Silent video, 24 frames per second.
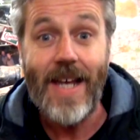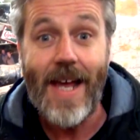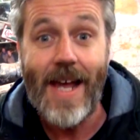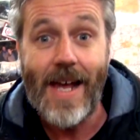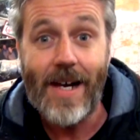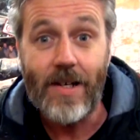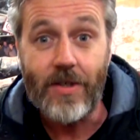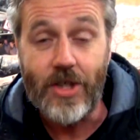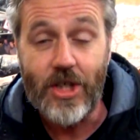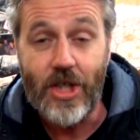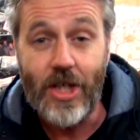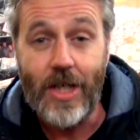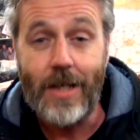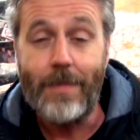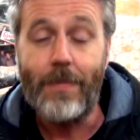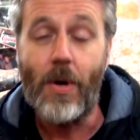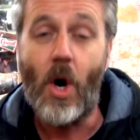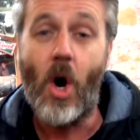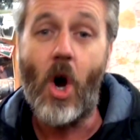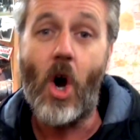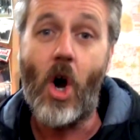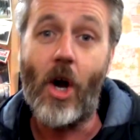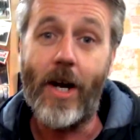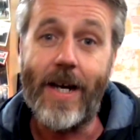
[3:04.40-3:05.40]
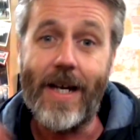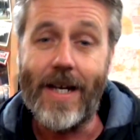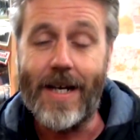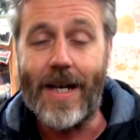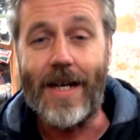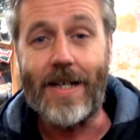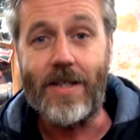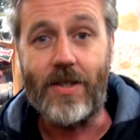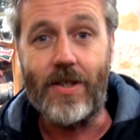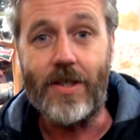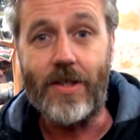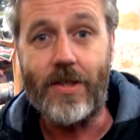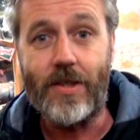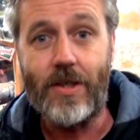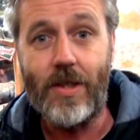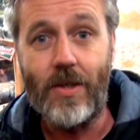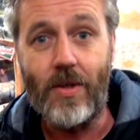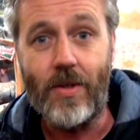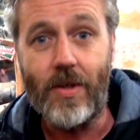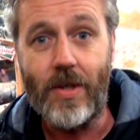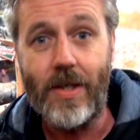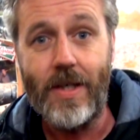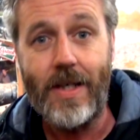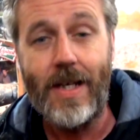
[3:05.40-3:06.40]
how cheap I can actually
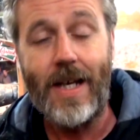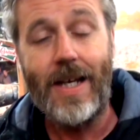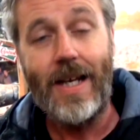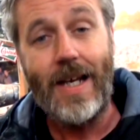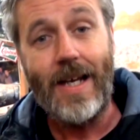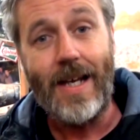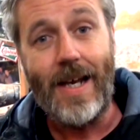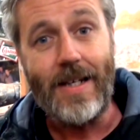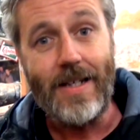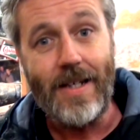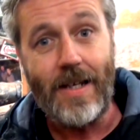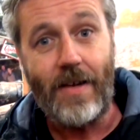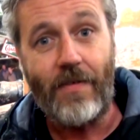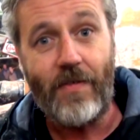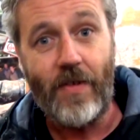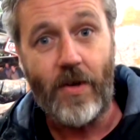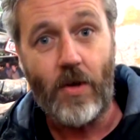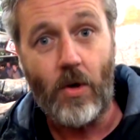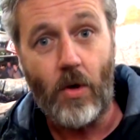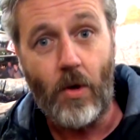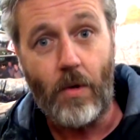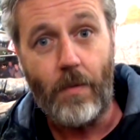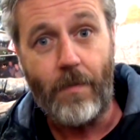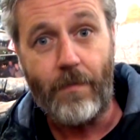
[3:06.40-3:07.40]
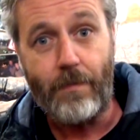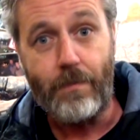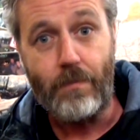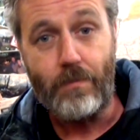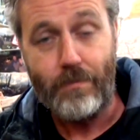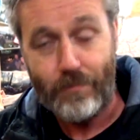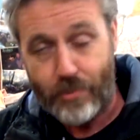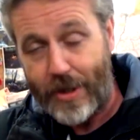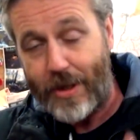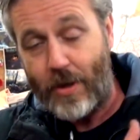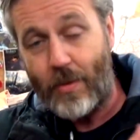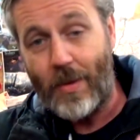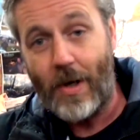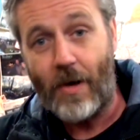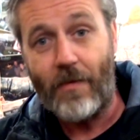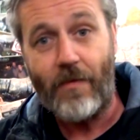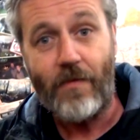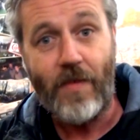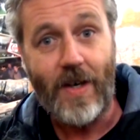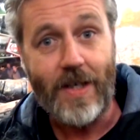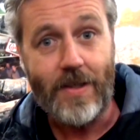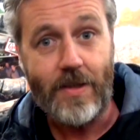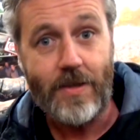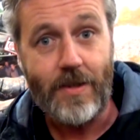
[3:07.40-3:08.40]
do it, and if it all pretty well
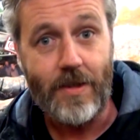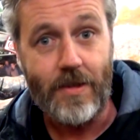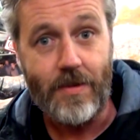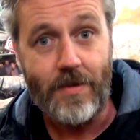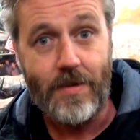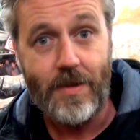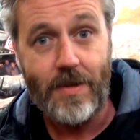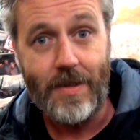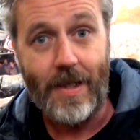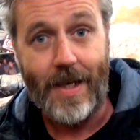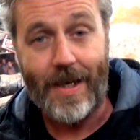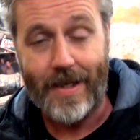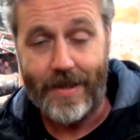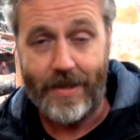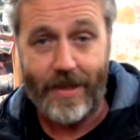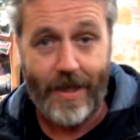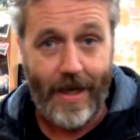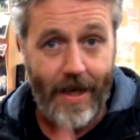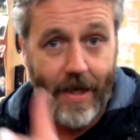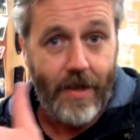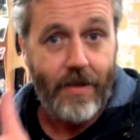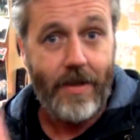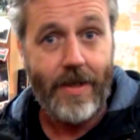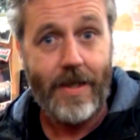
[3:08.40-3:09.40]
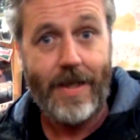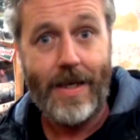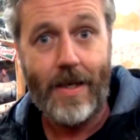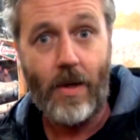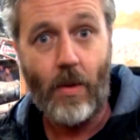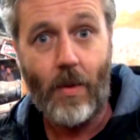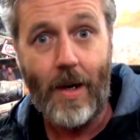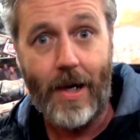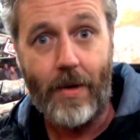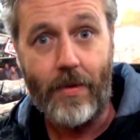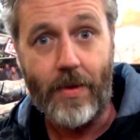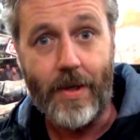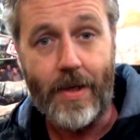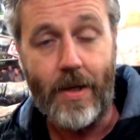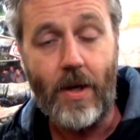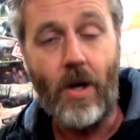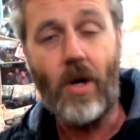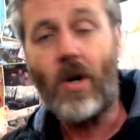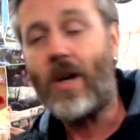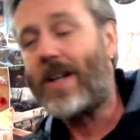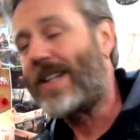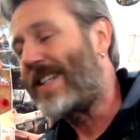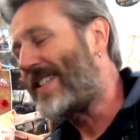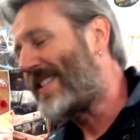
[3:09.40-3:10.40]
functions and, you know, get away with it.
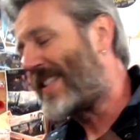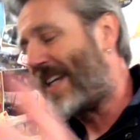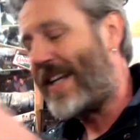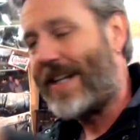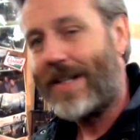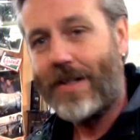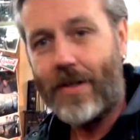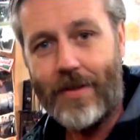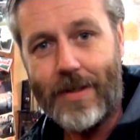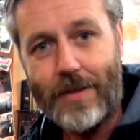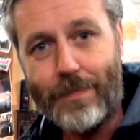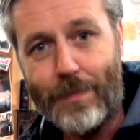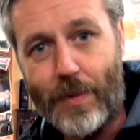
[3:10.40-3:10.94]
All right, let's get into this